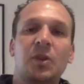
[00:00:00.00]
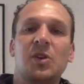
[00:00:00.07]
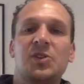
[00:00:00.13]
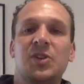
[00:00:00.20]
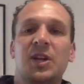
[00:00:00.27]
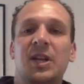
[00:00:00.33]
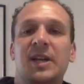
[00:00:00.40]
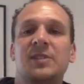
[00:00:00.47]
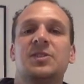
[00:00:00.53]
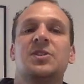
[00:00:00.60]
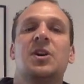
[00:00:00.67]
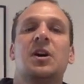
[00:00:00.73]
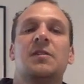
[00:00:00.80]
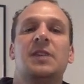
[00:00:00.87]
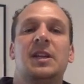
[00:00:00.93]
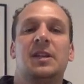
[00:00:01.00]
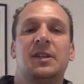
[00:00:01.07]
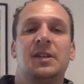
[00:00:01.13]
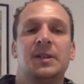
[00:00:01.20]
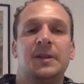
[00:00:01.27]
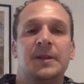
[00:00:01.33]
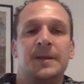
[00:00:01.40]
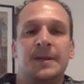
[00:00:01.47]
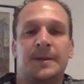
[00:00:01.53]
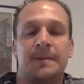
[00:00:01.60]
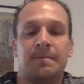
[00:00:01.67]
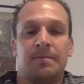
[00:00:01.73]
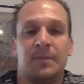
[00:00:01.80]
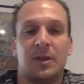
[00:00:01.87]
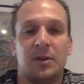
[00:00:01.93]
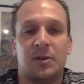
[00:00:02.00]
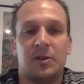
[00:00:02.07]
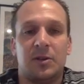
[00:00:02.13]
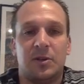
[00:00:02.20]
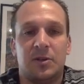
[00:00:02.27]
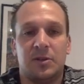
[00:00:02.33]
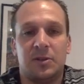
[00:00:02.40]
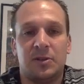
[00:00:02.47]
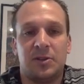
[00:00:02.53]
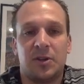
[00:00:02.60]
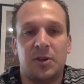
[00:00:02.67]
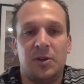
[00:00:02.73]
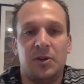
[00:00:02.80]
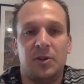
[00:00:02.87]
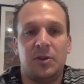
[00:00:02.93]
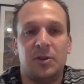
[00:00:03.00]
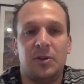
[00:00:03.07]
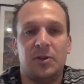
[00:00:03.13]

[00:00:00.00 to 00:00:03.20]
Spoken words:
So let's dive in. So